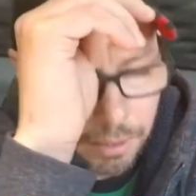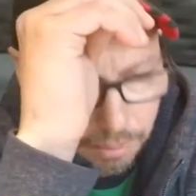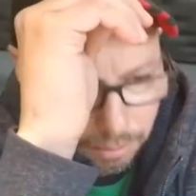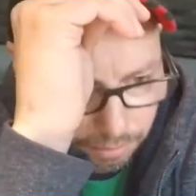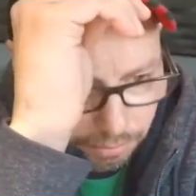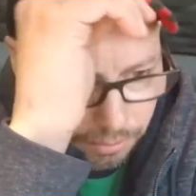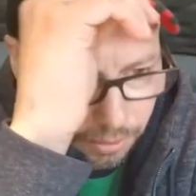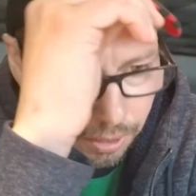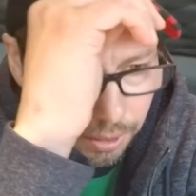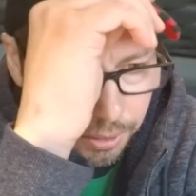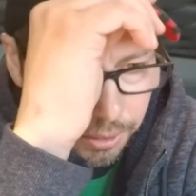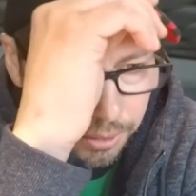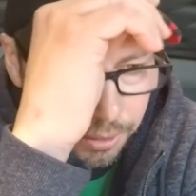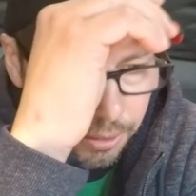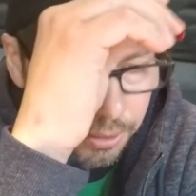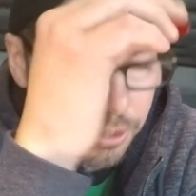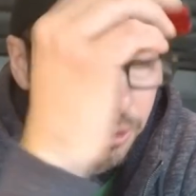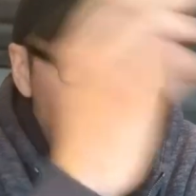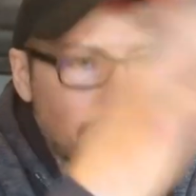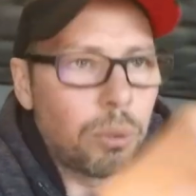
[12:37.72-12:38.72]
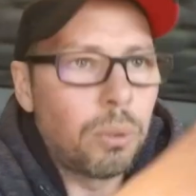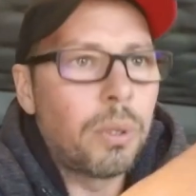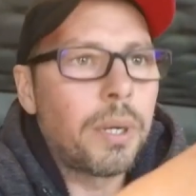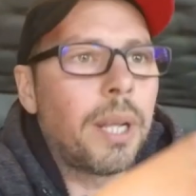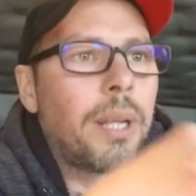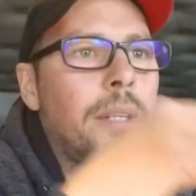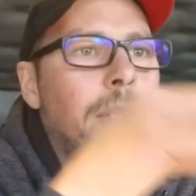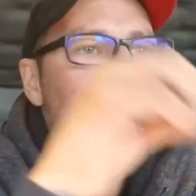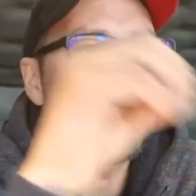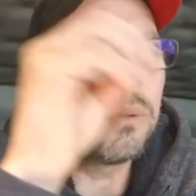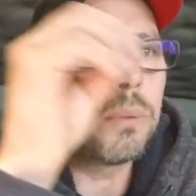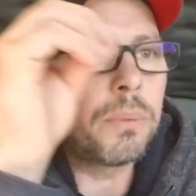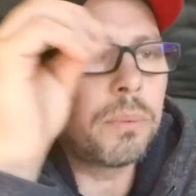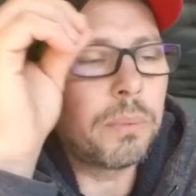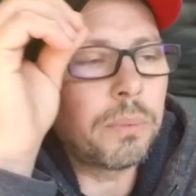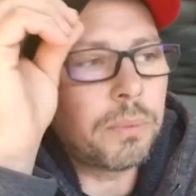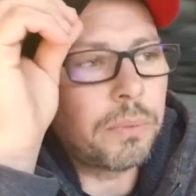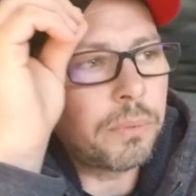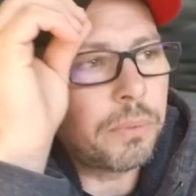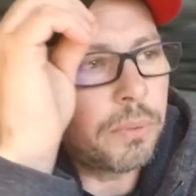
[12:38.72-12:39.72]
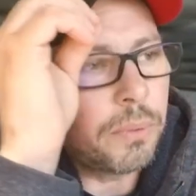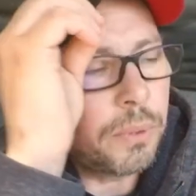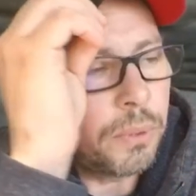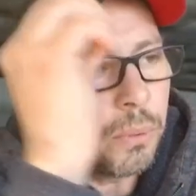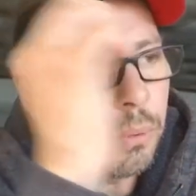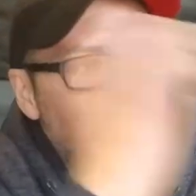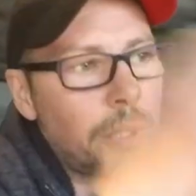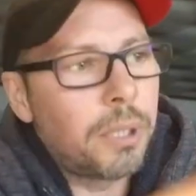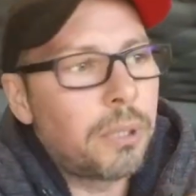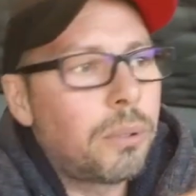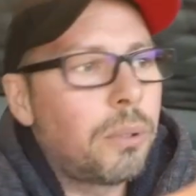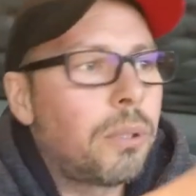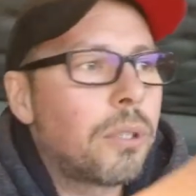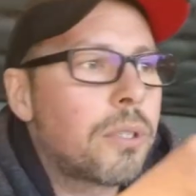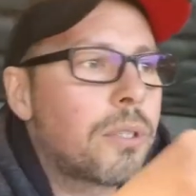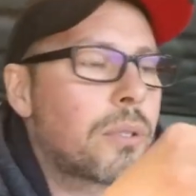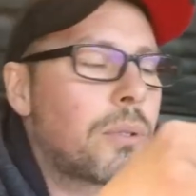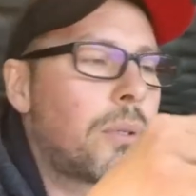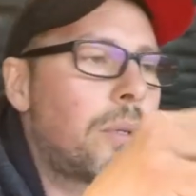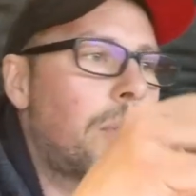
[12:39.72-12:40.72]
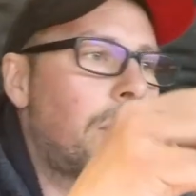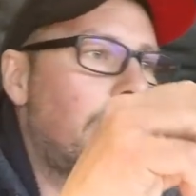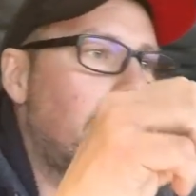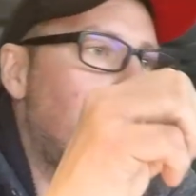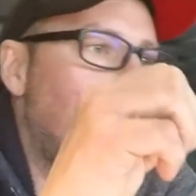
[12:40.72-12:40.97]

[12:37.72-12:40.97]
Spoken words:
one store, and you go into the store